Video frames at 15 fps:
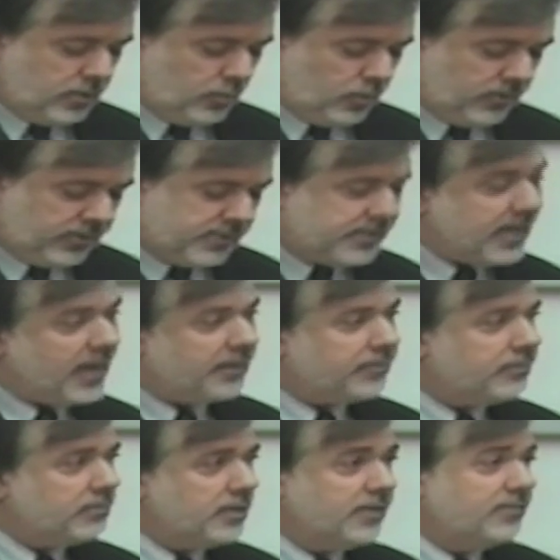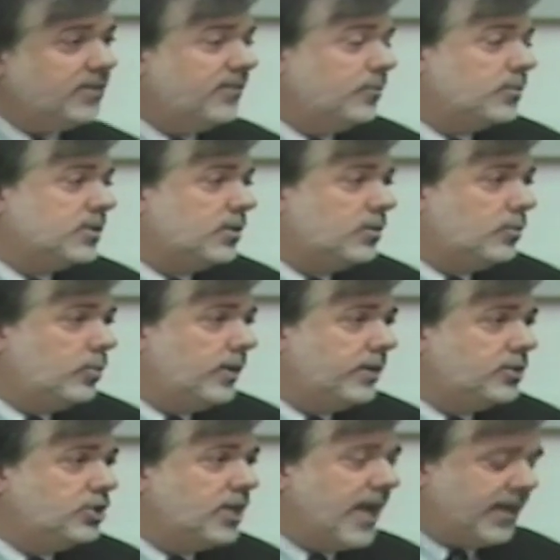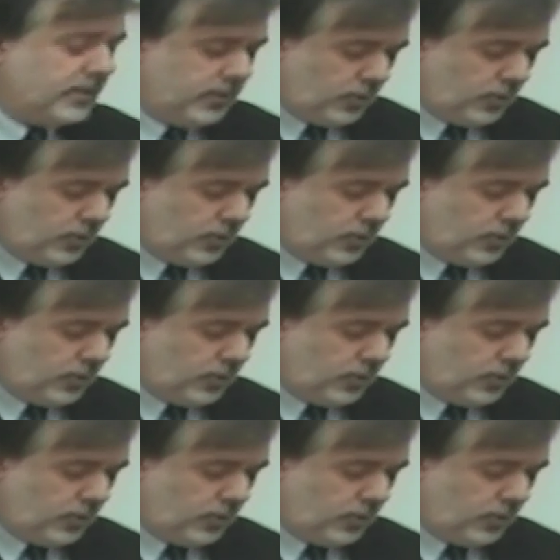with Seth, even if it was a quick chat